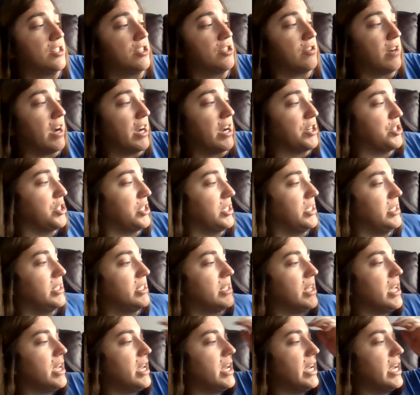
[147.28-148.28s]
directions.
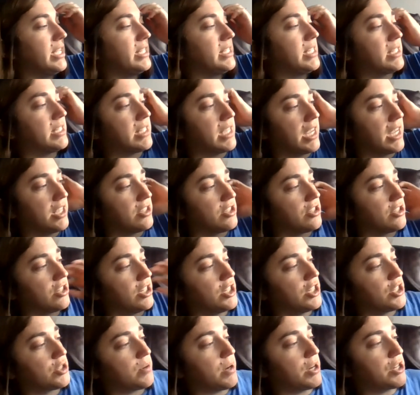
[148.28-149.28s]
It says answer
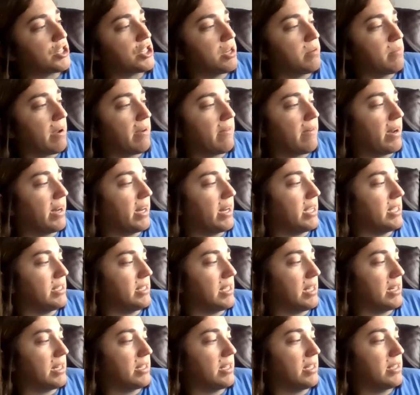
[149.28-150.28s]
each question by writing a
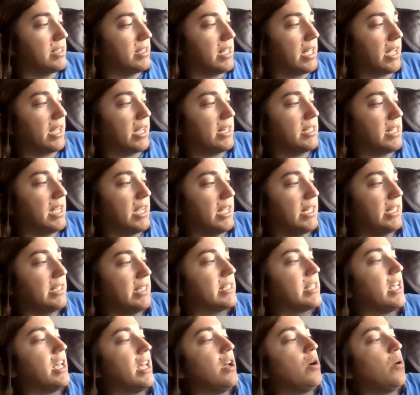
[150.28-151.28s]
sentence that
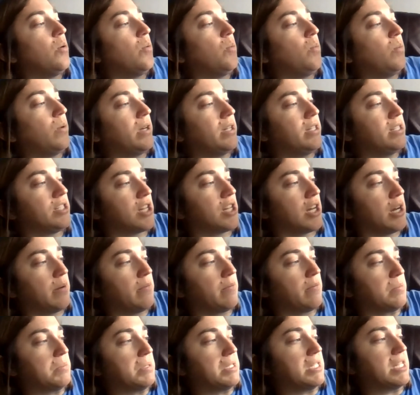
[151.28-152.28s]
contains one
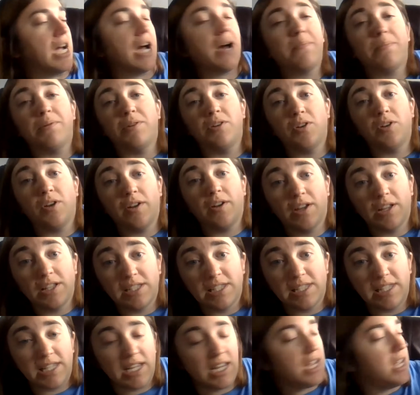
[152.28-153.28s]
term from the top. And you
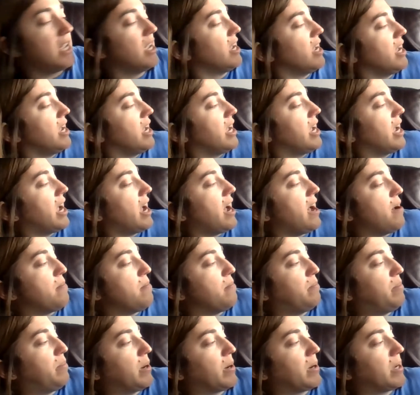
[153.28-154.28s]
can see
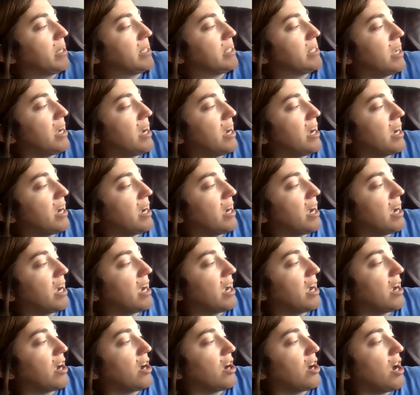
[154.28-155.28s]
Bogota,
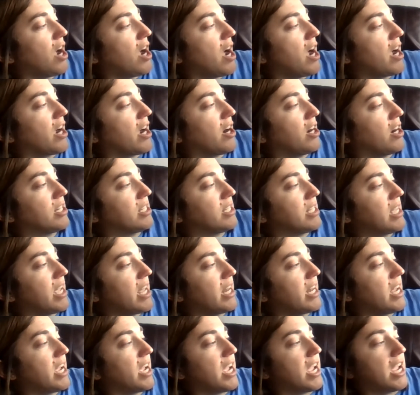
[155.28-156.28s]

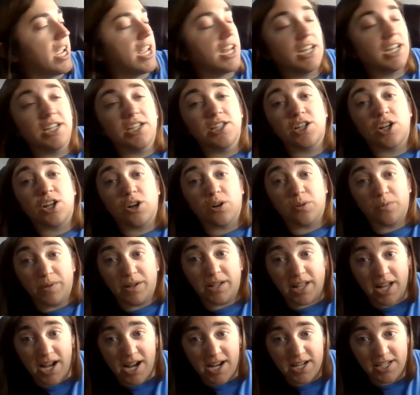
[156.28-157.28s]
Cartagena, and
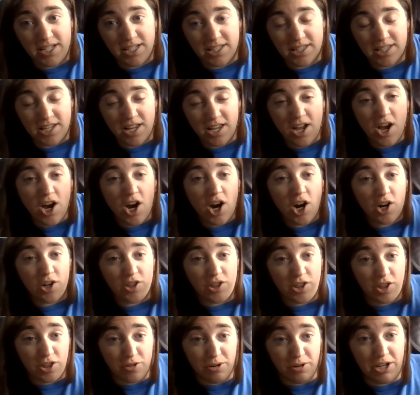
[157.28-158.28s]
gorillas are
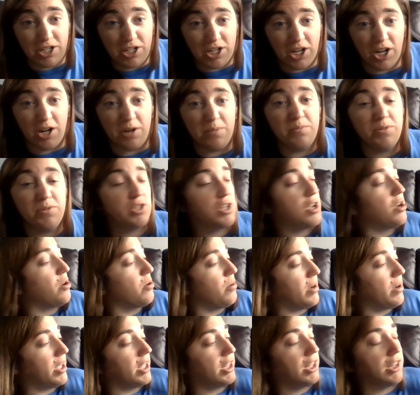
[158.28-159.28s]
the 3 terms.
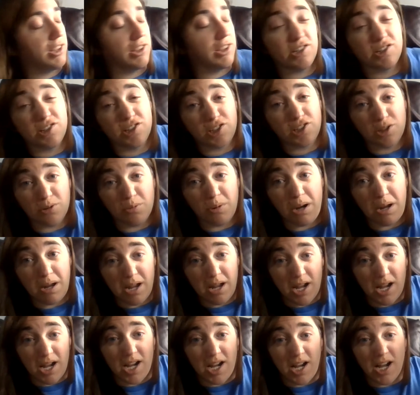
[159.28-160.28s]
So, and there's
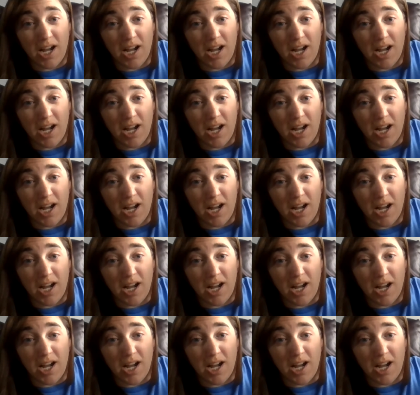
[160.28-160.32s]
3